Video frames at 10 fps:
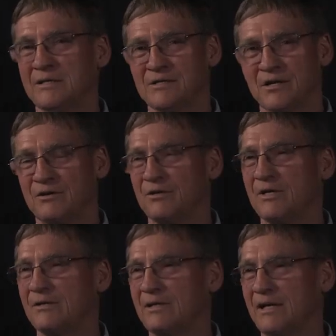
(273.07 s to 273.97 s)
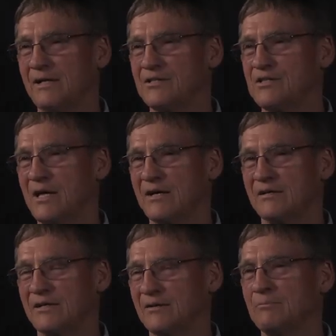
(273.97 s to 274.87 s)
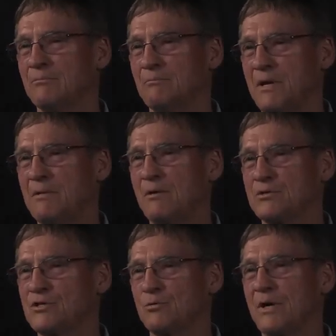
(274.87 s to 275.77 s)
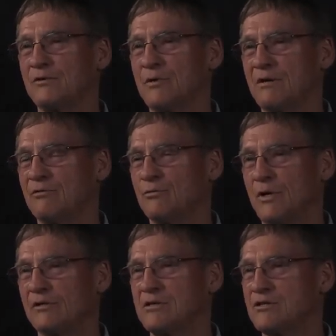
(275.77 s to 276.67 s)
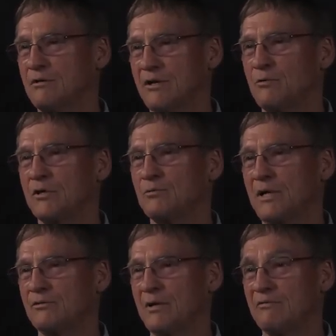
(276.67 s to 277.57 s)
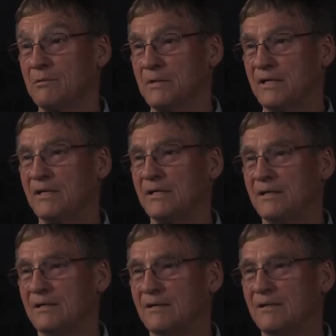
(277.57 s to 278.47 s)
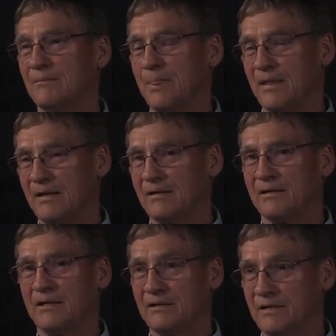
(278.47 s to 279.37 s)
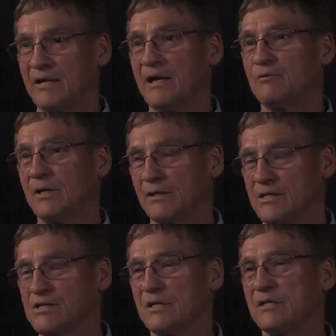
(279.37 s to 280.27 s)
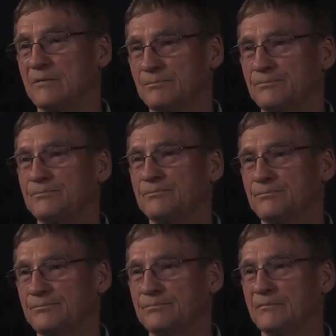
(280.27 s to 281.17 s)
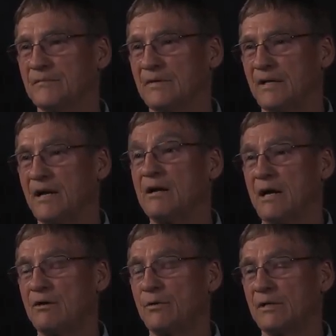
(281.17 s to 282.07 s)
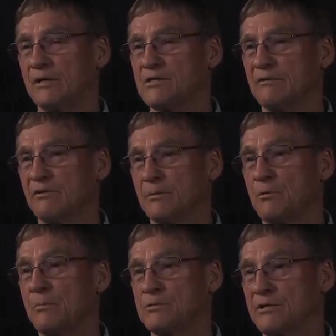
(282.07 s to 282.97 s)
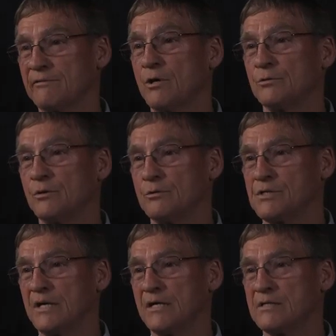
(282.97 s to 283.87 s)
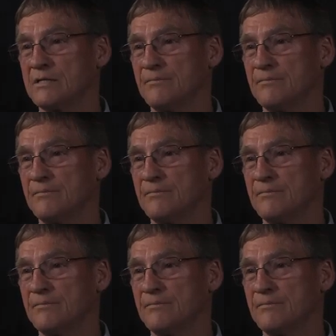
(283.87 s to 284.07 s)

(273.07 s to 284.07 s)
So uh, I decided uh, maybe I wasn't quite ready for Rutgers, so they weren't quite ready for me. And uh, then I re-enlisted. And I, I re-enlisted for the purpose of going to O C S.